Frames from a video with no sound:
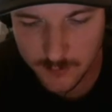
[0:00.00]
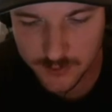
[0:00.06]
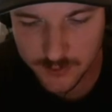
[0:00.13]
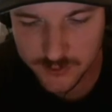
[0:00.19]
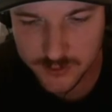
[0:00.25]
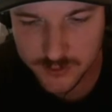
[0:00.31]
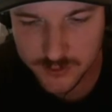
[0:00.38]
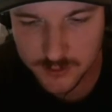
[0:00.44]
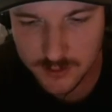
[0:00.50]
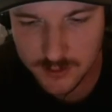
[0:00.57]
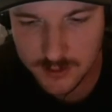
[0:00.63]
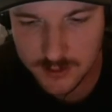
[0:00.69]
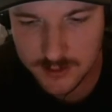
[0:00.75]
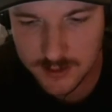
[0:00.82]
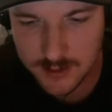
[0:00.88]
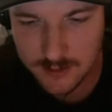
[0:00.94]
Bush,
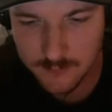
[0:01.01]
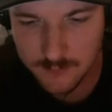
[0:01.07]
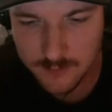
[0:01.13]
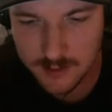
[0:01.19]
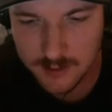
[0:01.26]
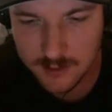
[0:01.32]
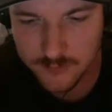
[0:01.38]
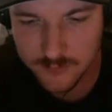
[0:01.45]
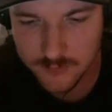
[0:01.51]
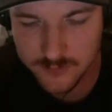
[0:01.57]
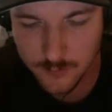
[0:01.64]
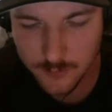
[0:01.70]
he used